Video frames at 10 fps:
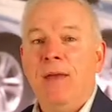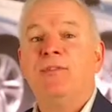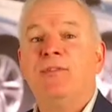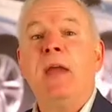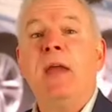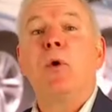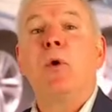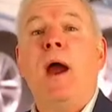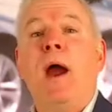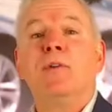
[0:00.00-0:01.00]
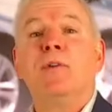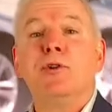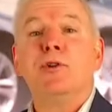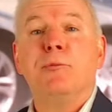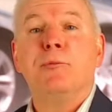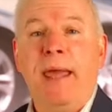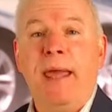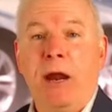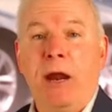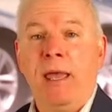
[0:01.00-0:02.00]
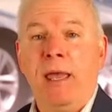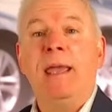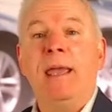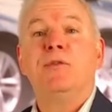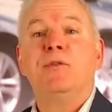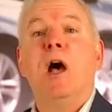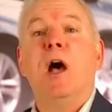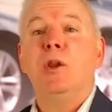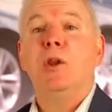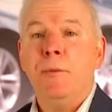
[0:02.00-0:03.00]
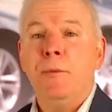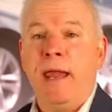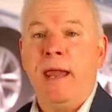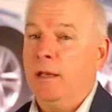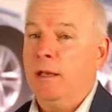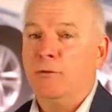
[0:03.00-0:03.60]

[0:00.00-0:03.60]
the state requires that your display area is illuminated,